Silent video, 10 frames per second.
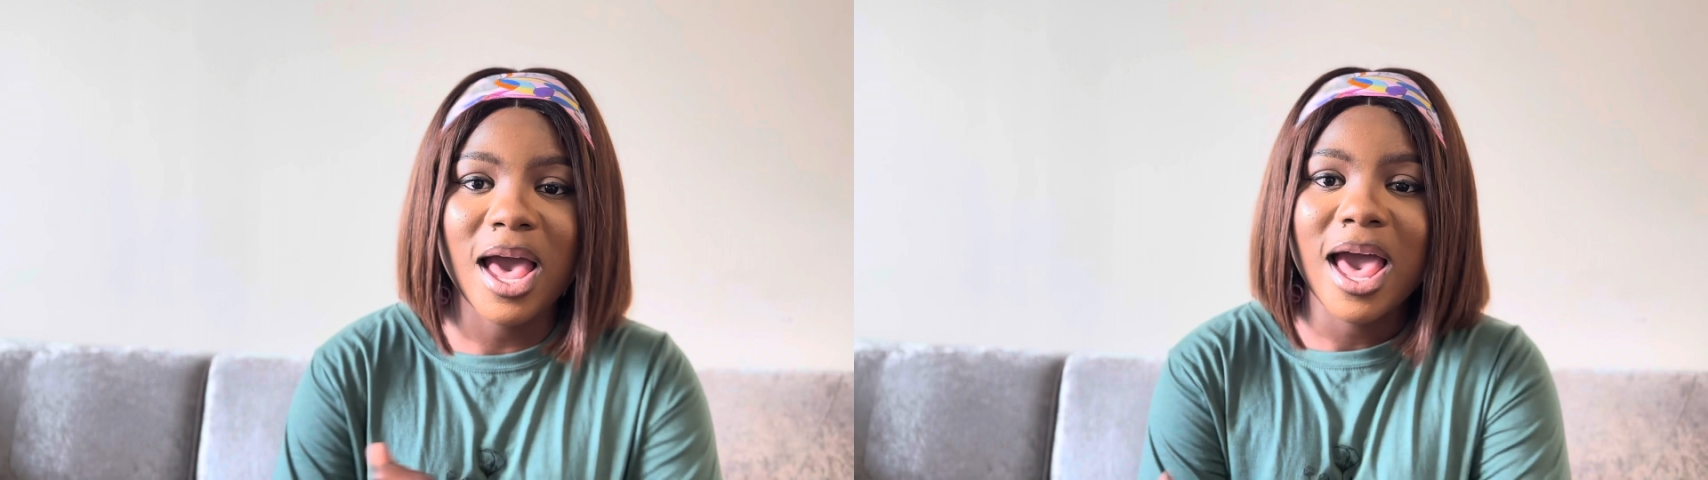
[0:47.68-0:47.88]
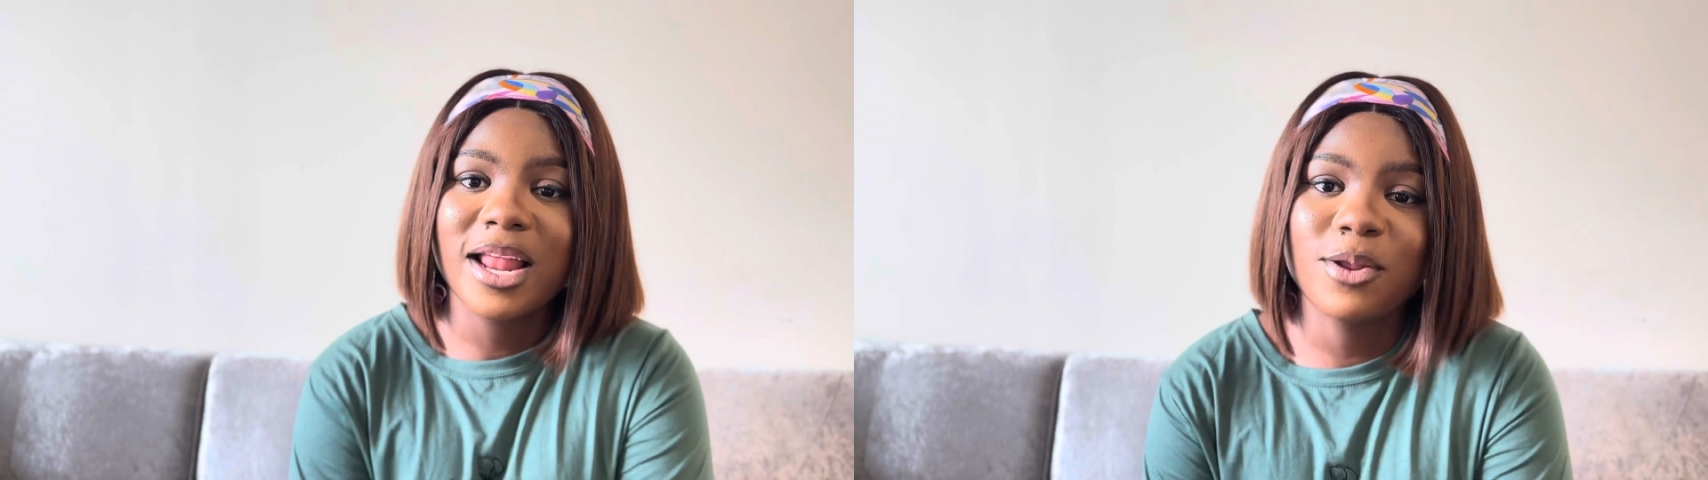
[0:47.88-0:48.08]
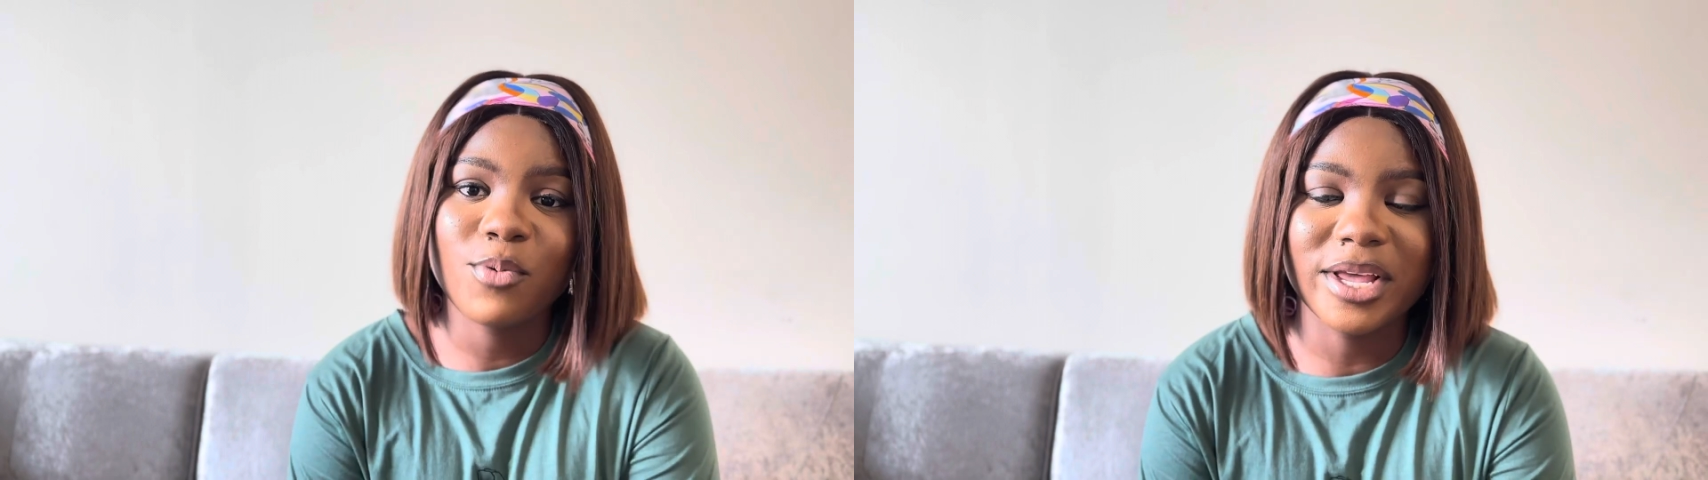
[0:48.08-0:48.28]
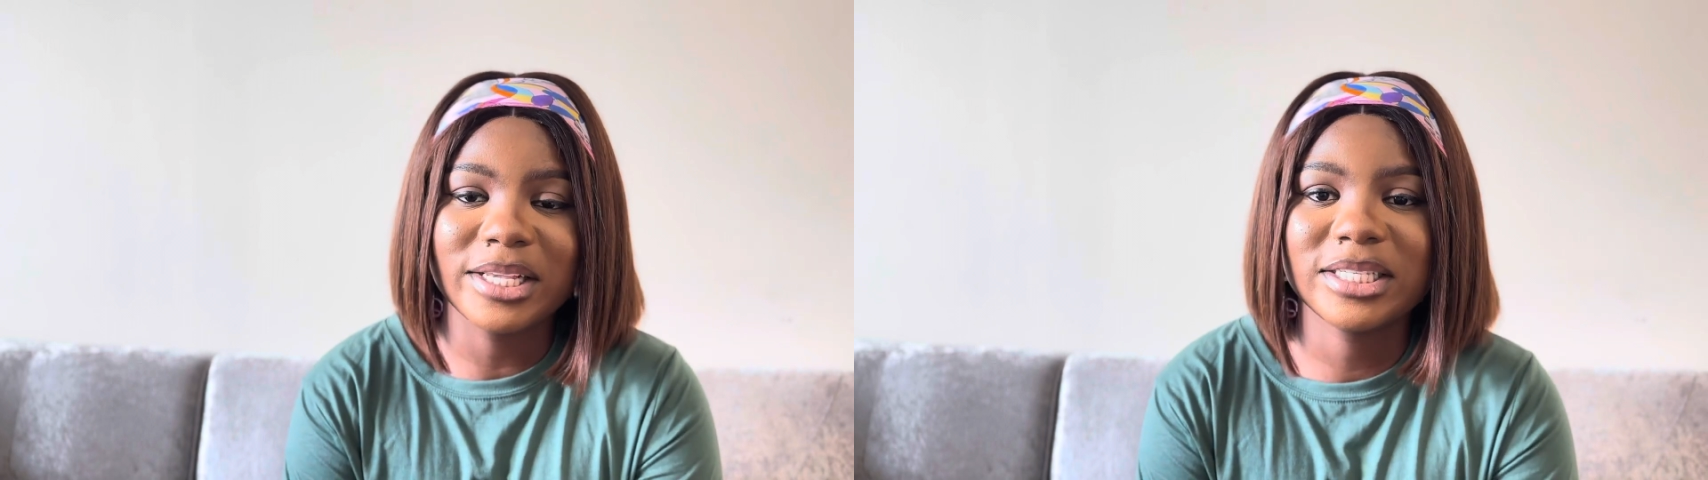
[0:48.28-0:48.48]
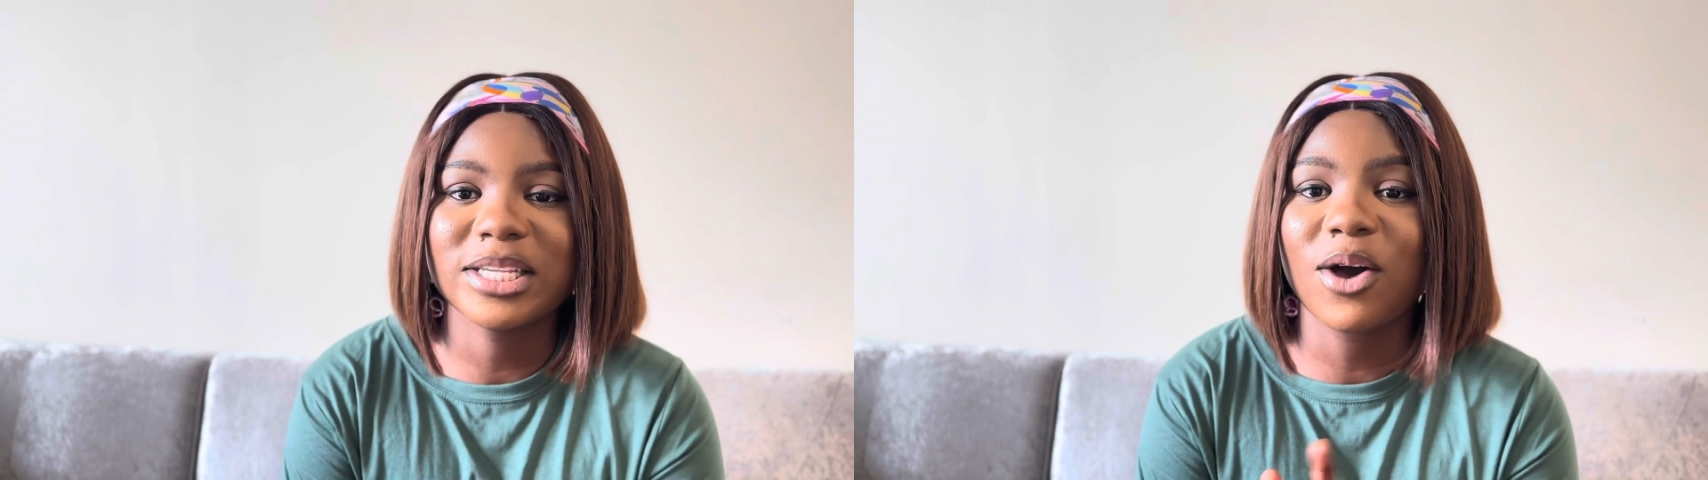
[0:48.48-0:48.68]

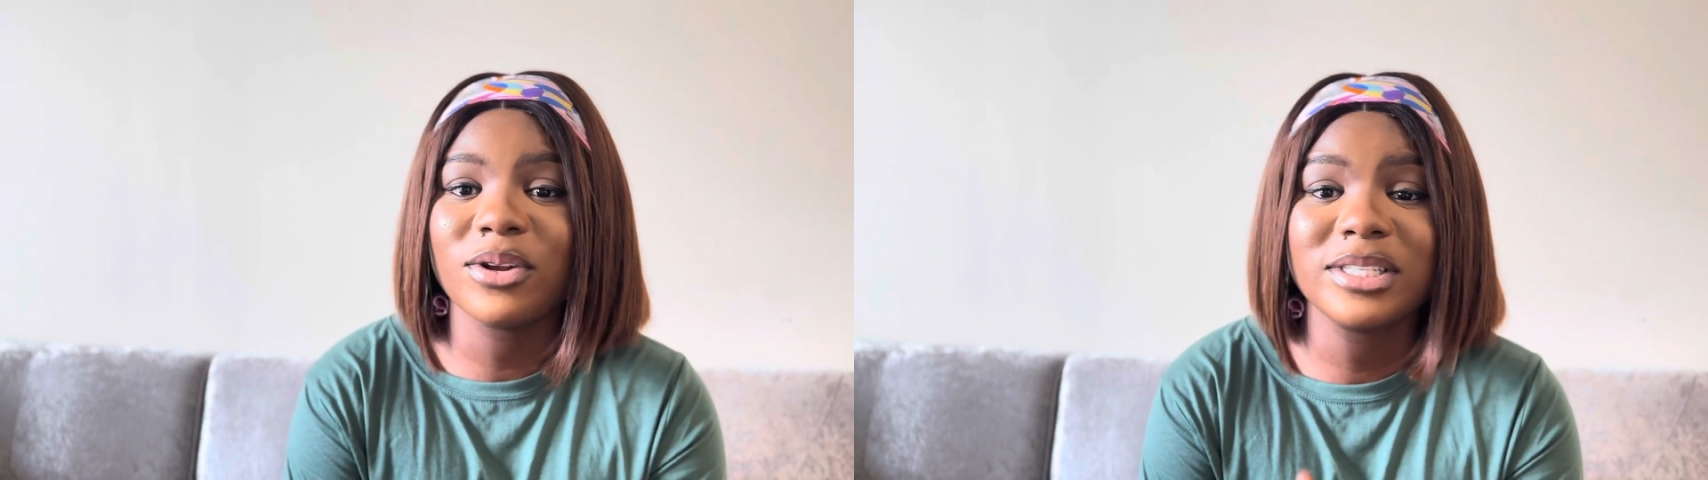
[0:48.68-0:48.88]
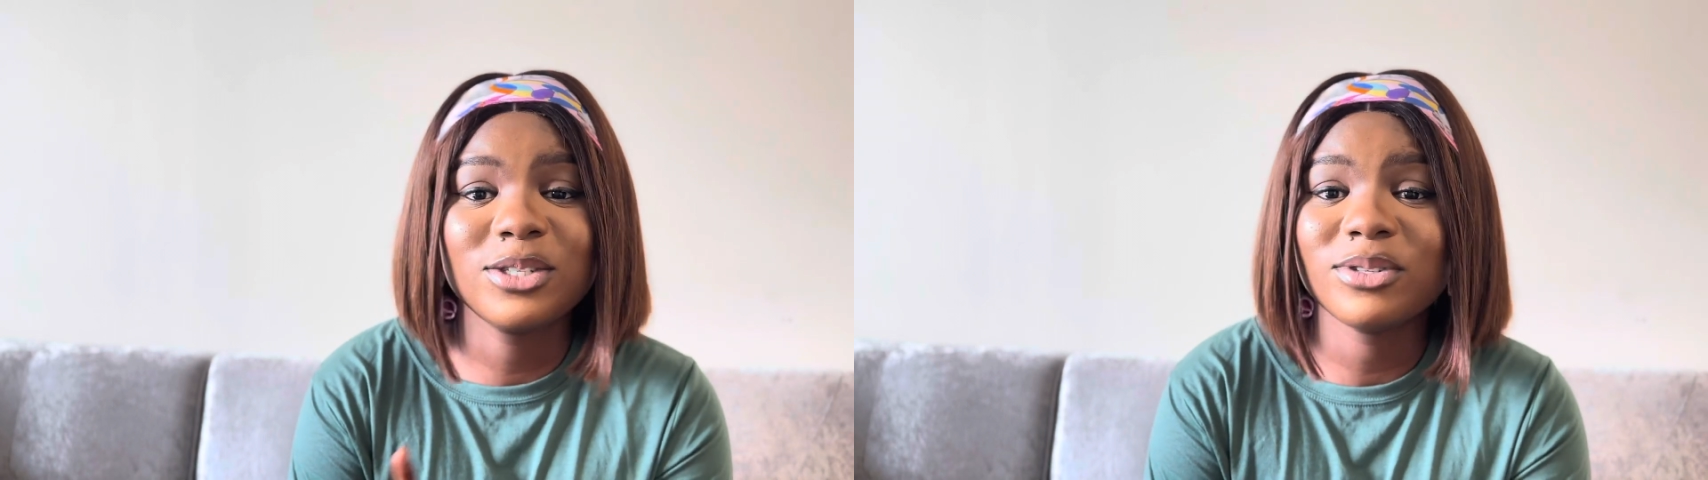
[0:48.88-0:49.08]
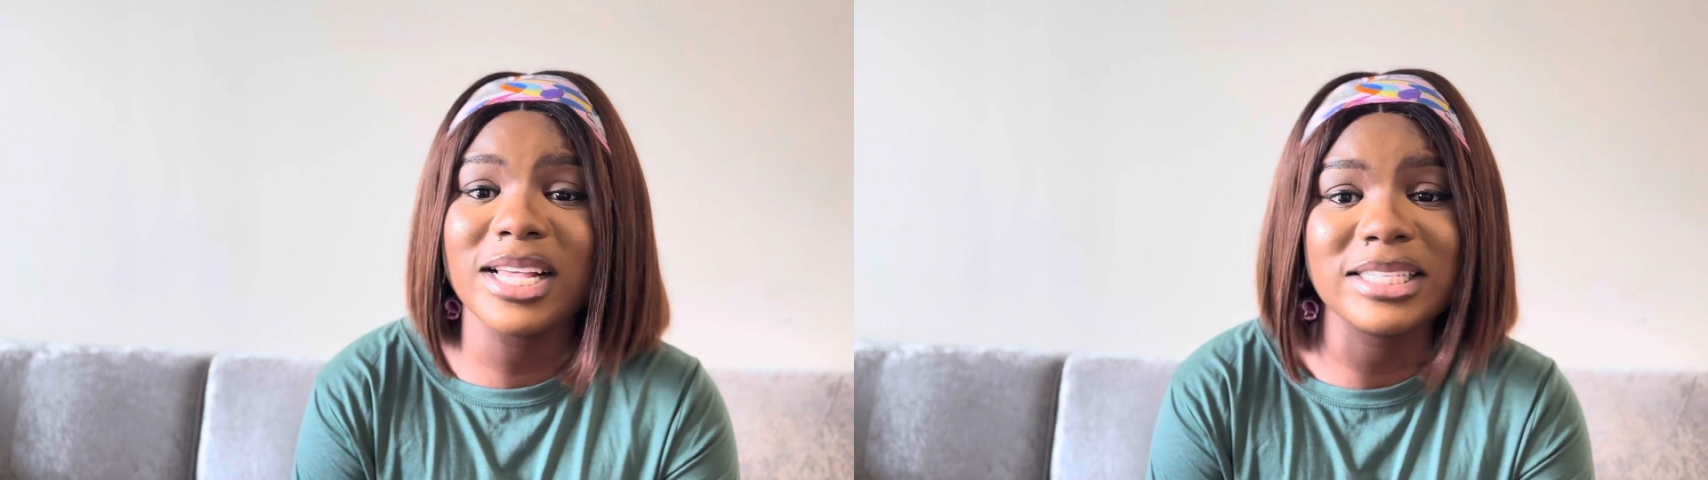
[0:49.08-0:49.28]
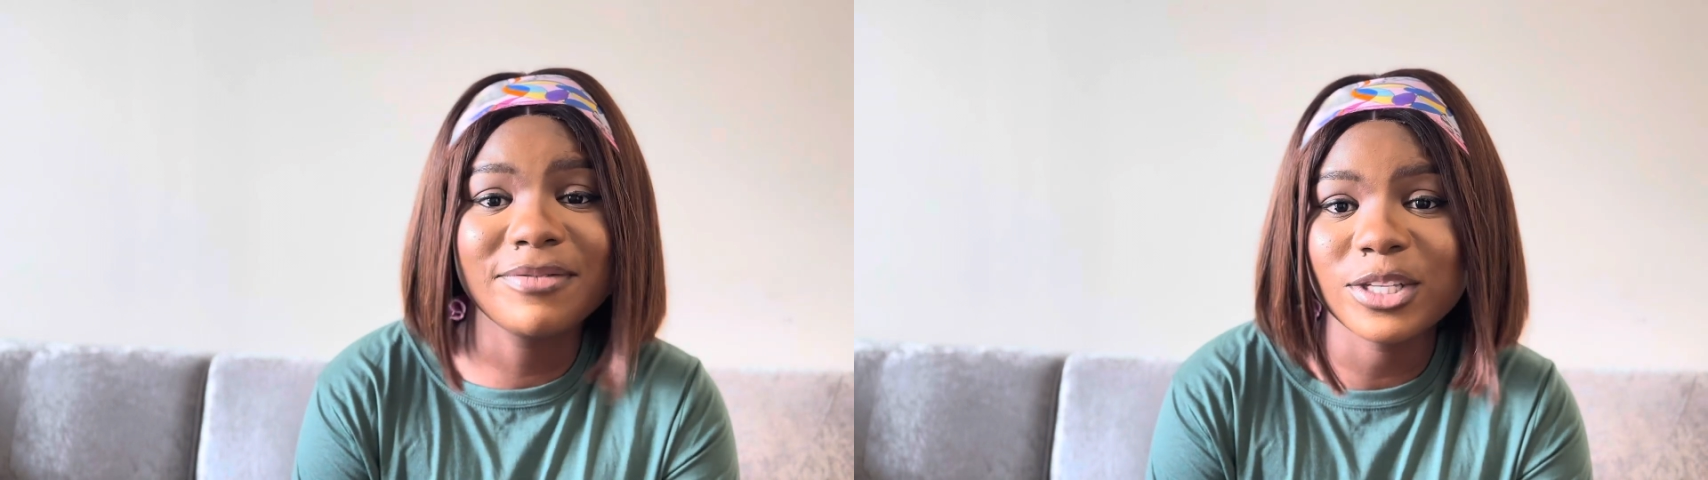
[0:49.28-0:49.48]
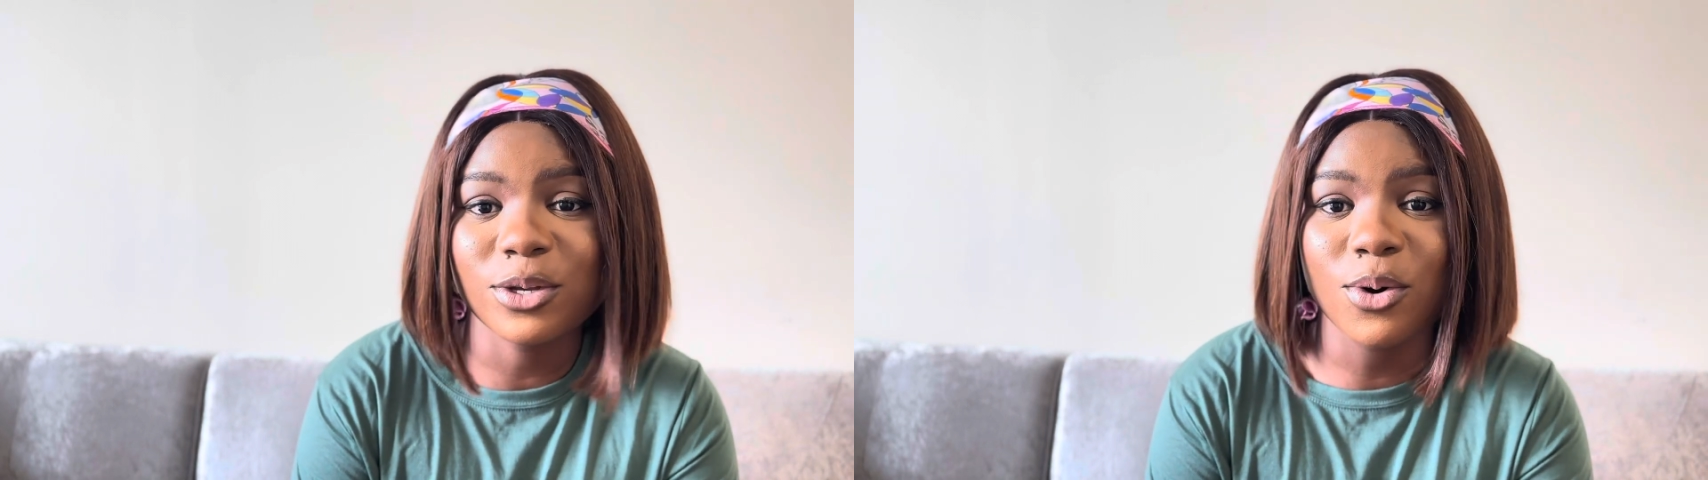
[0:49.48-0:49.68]
Anyways, on today's
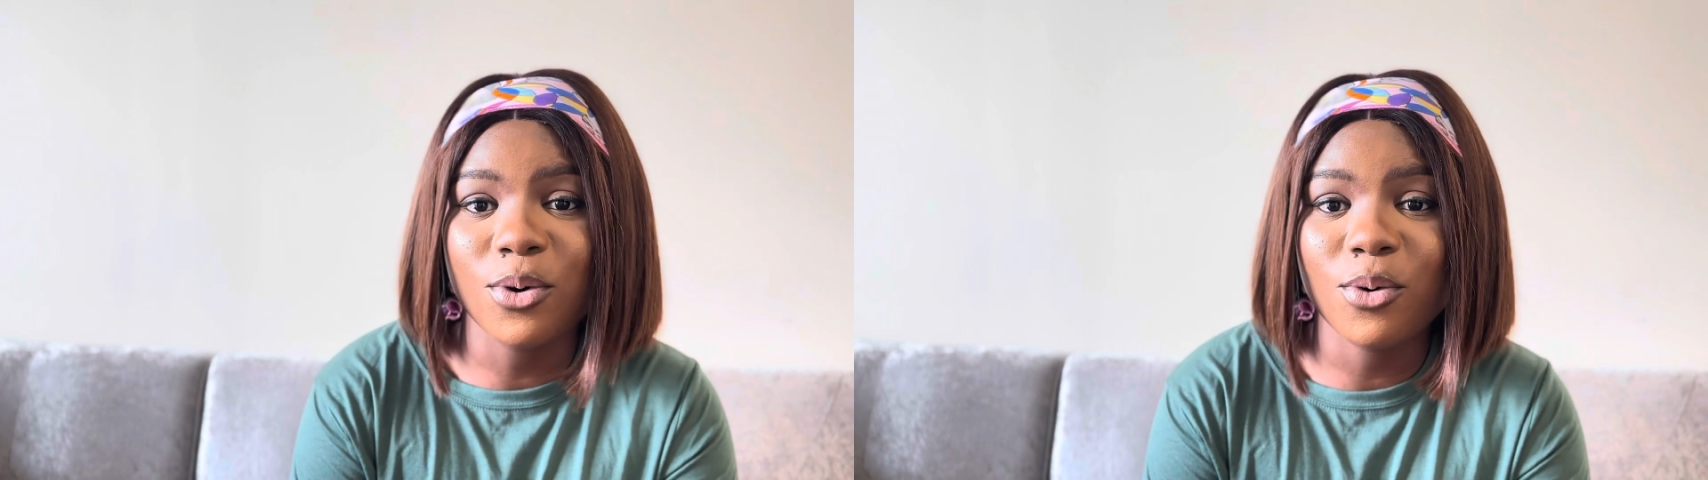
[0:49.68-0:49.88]
video,